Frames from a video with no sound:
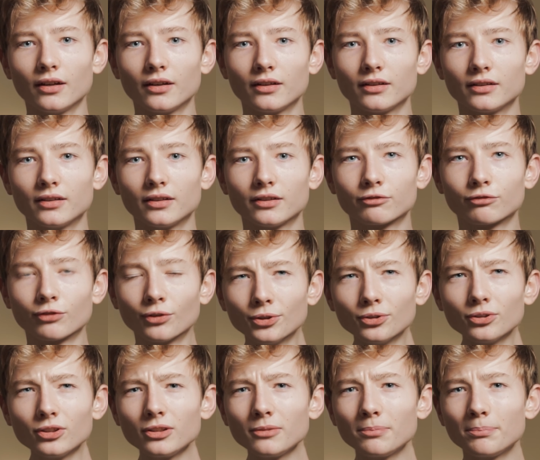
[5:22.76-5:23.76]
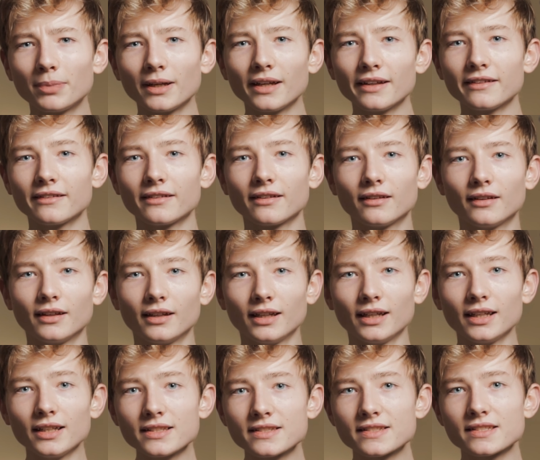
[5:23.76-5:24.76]
a rule, but
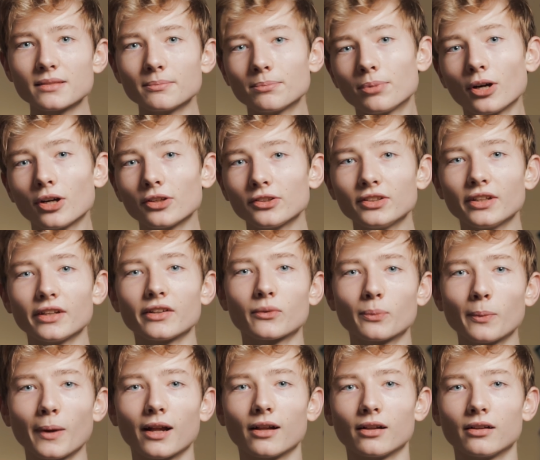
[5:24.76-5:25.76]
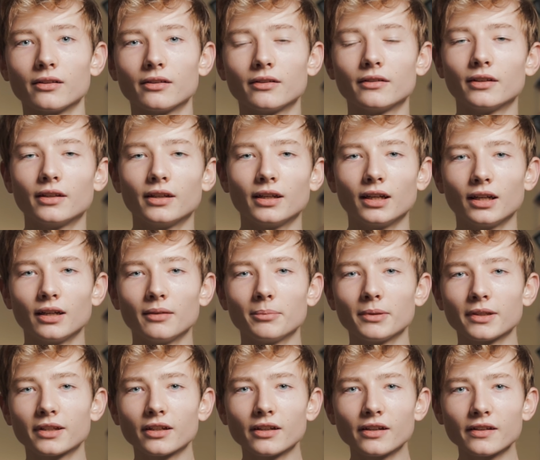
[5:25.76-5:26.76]
it's important as well.
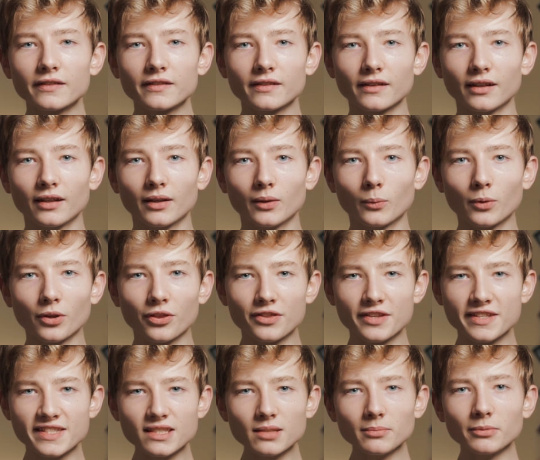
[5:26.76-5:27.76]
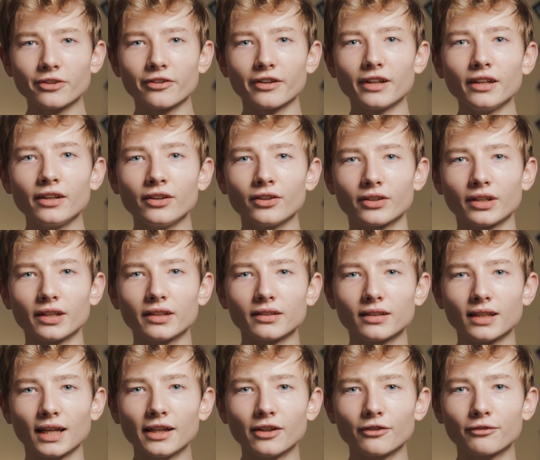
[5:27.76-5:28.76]
Because with symmetry you can
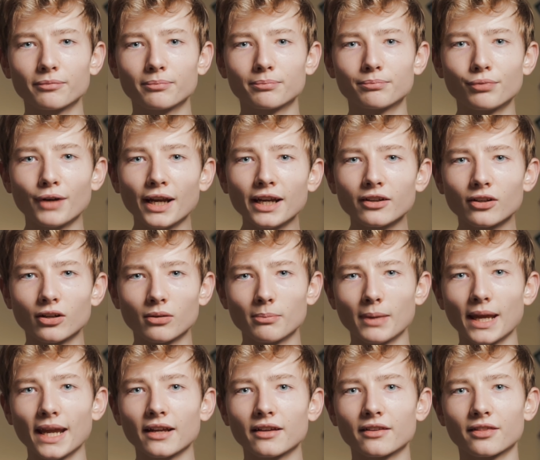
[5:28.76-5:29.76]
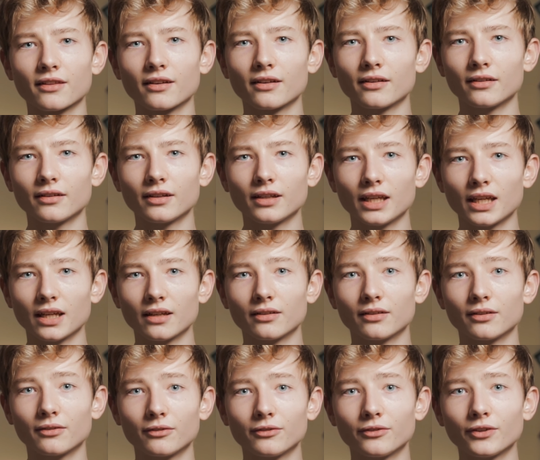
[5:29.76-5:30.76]
kind of break or make the
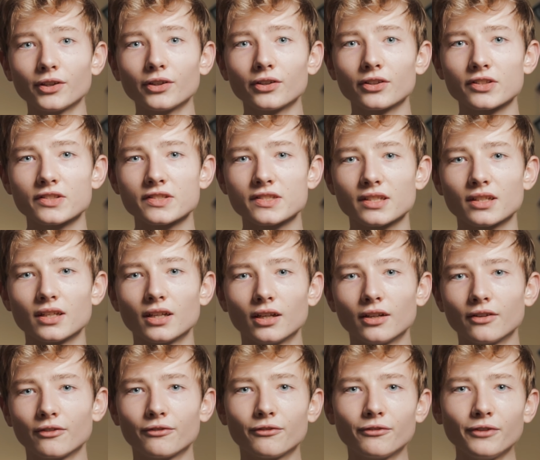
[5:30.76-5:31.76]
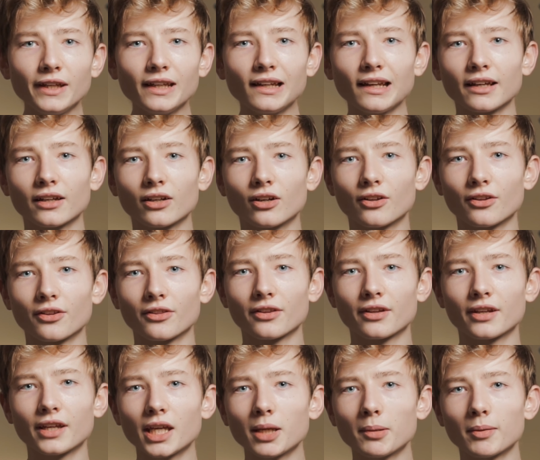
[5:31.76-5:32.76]
viewer's feeling on
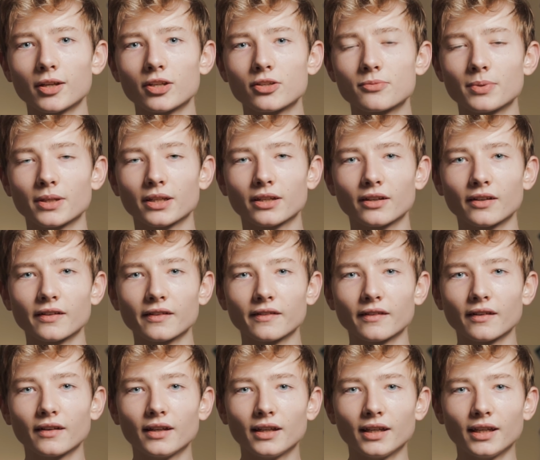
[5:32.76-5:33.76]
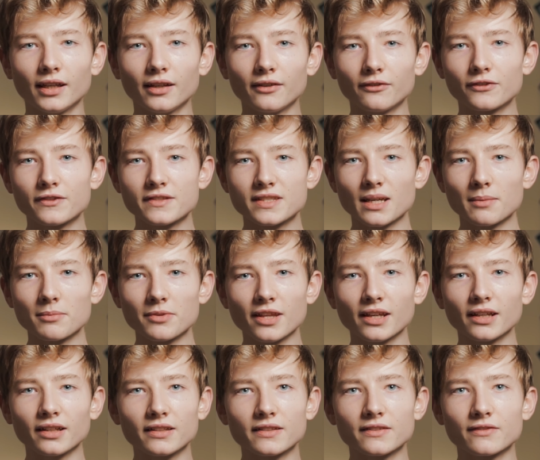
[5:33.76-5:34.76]
the image. Because if
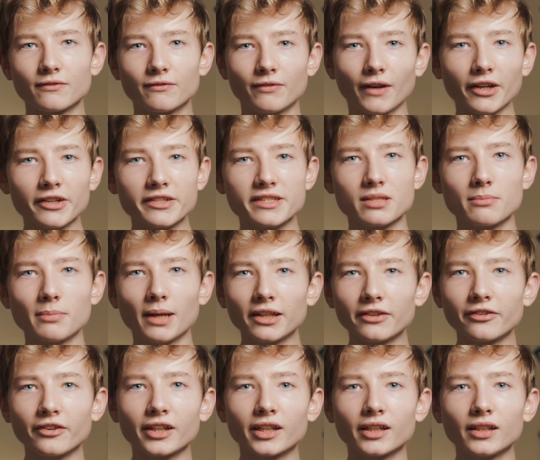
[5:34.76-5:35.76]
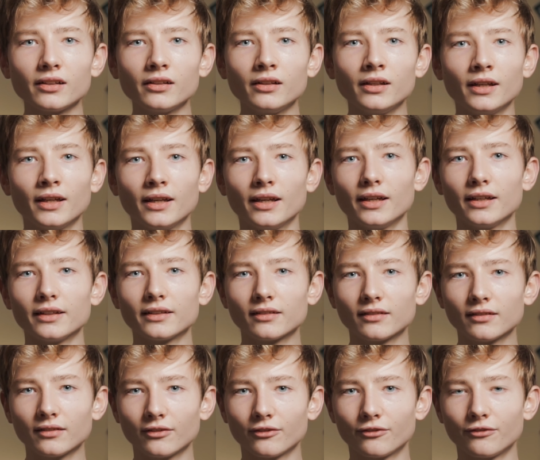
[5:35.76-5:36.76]
something is very symmetrical, it
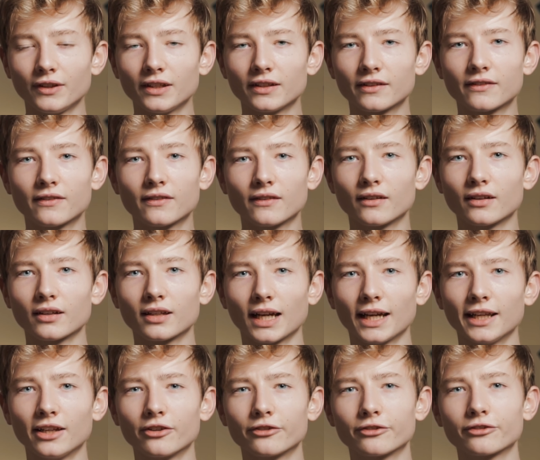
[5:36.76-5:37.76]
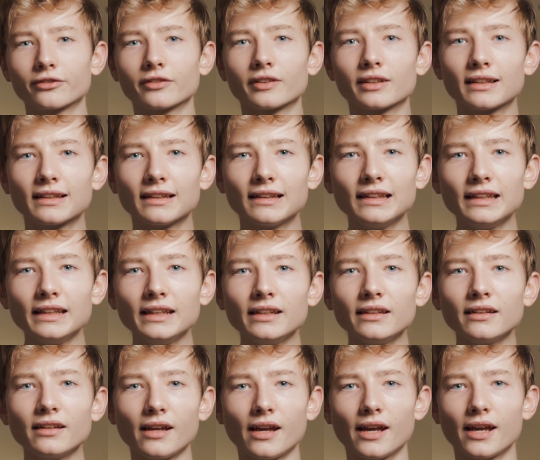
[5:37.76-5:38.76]
feels kind of
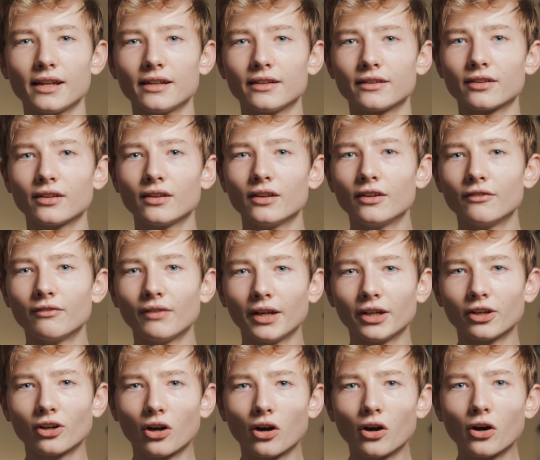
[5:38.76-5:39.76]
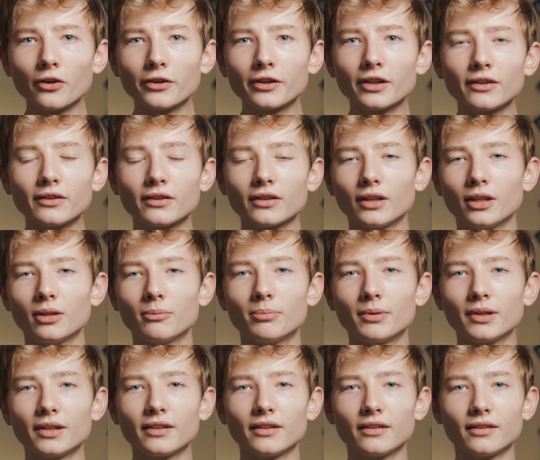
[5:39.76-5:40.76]
clean and very ordered.
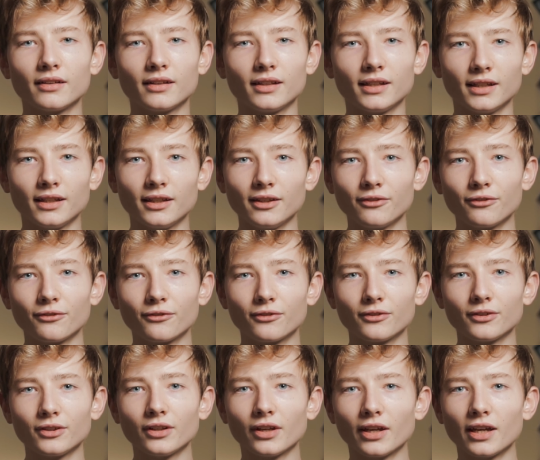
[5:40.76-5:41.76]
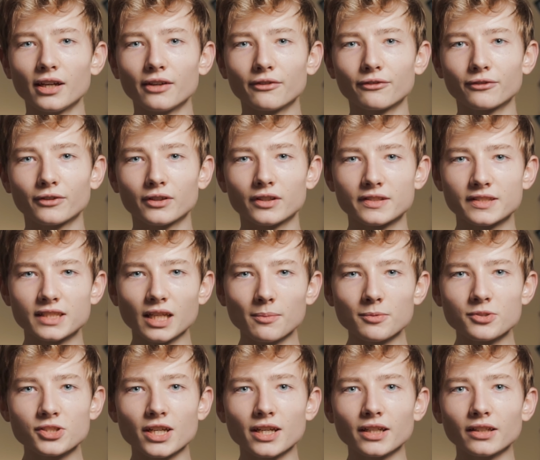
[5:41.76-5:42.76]
But if you have a
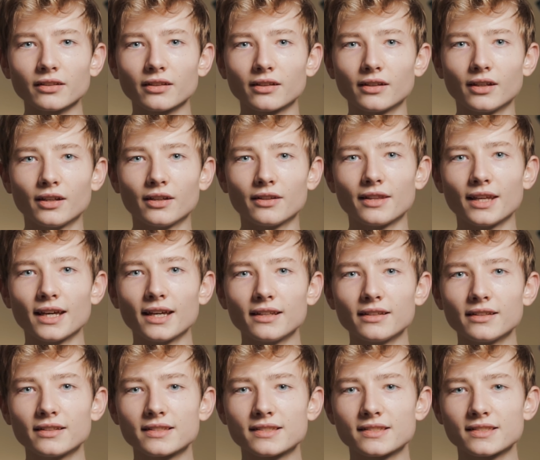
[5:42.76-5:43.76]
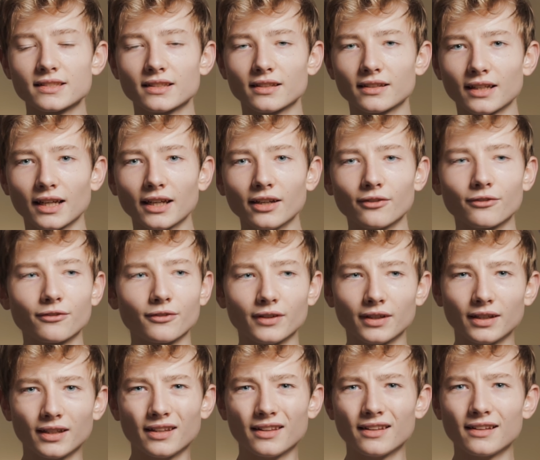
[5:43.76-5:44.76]
subject that is kind of
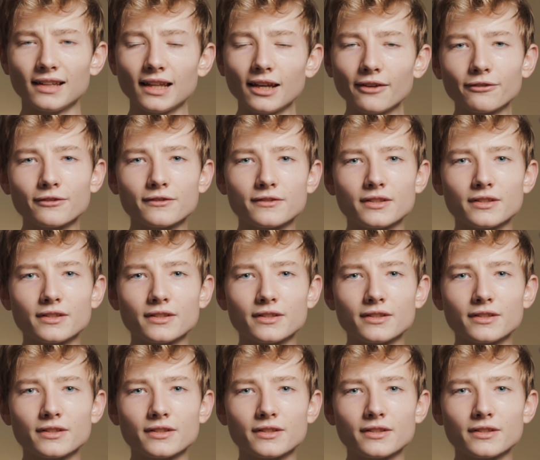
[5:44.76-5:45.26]
in the left